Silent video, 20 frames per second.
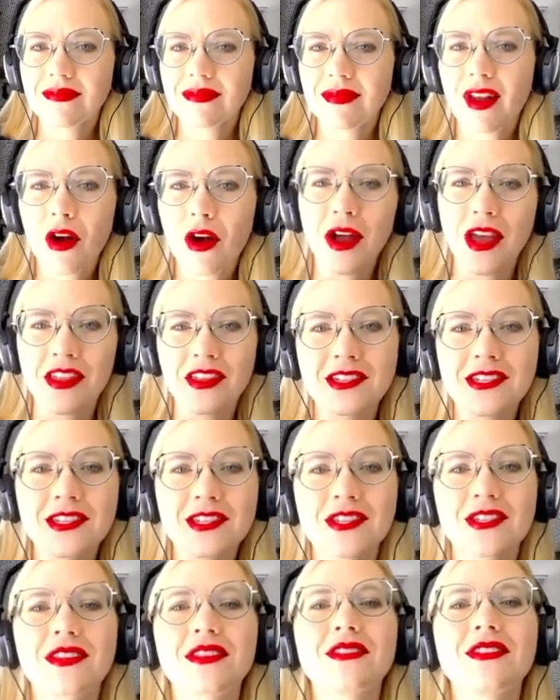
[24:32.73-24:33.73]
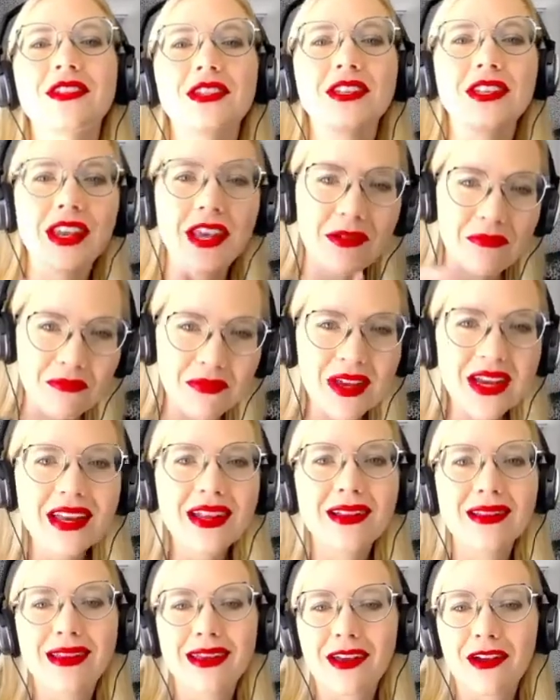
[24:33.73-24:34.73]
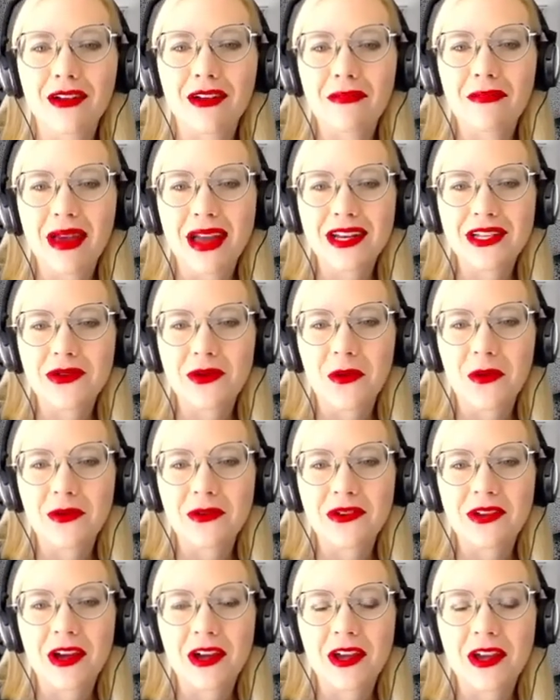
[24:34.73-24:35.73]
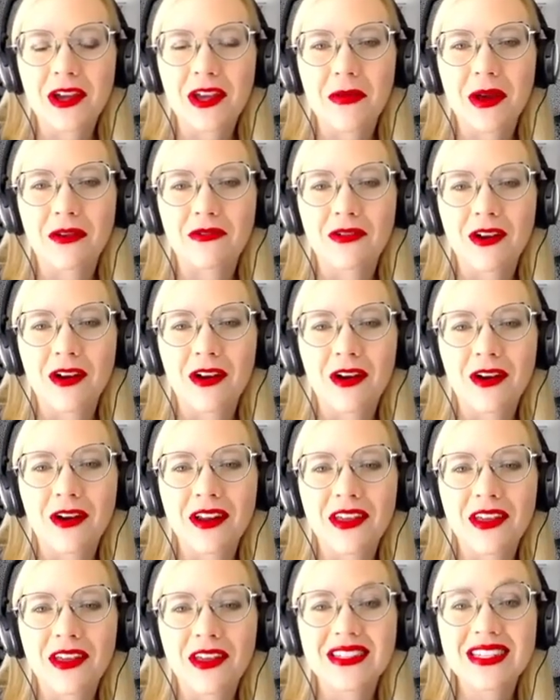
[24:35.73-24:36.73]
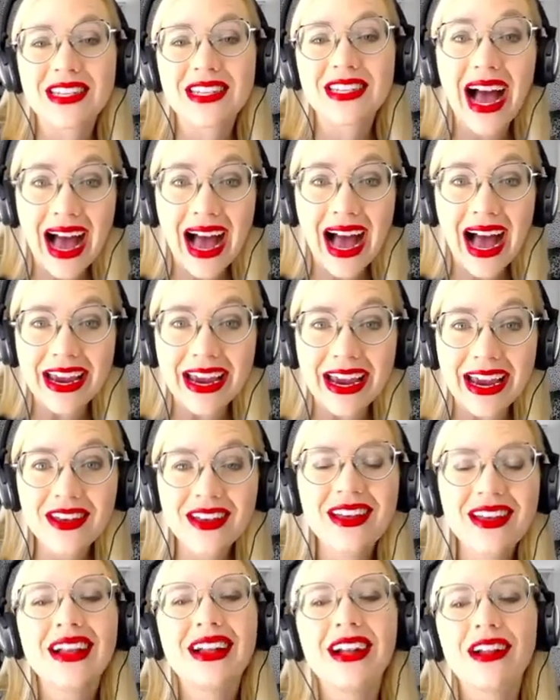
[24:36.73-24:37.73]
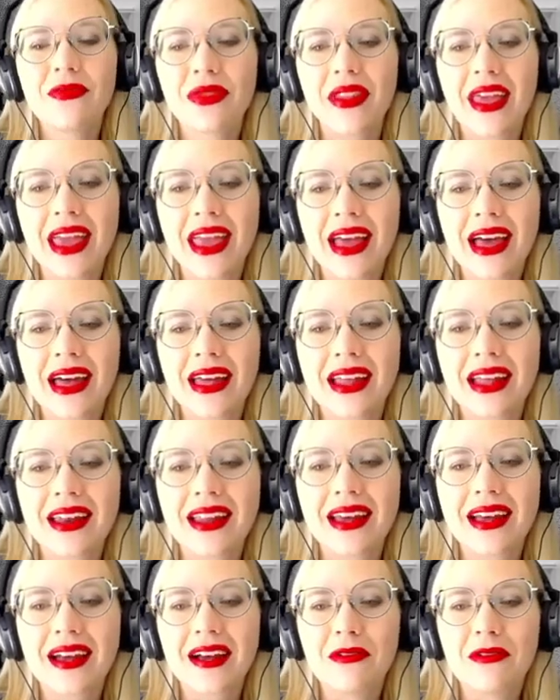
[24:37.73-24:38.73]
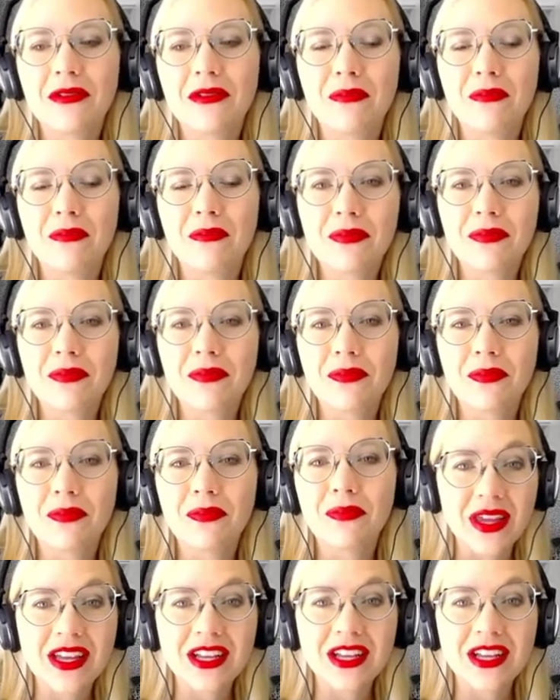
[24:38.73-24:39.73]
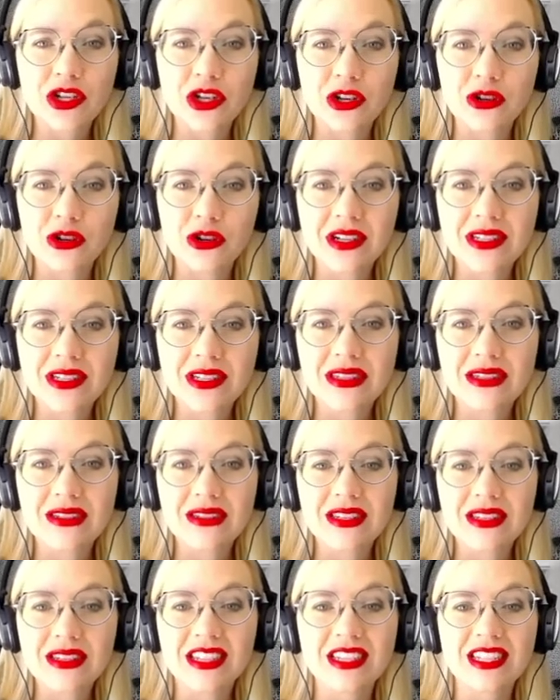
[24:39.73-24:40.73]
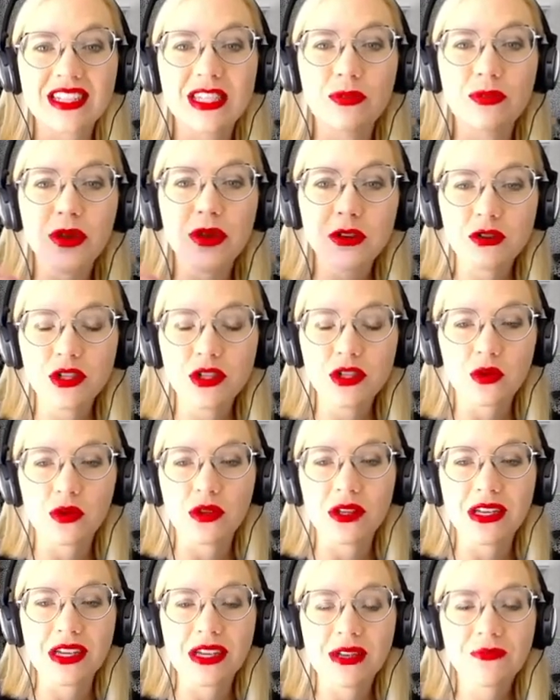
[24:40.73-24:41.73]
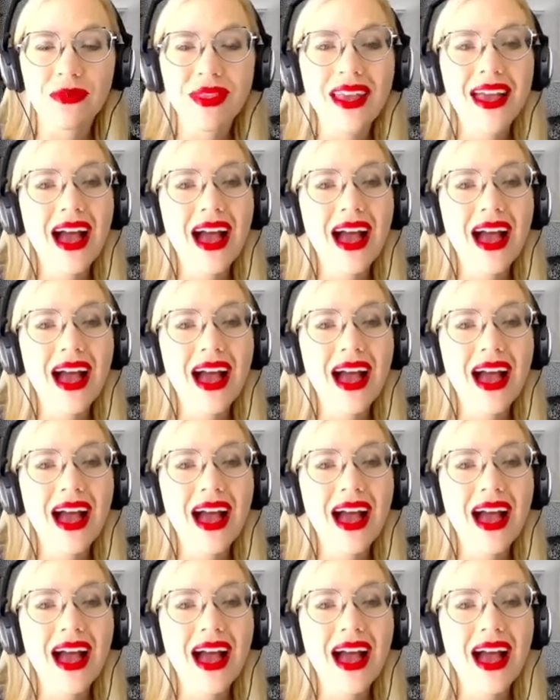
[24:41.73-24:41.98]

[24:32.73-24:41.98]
Okay, this is immediately going back to what we were talking about regarding the tithe and being generous spiritually.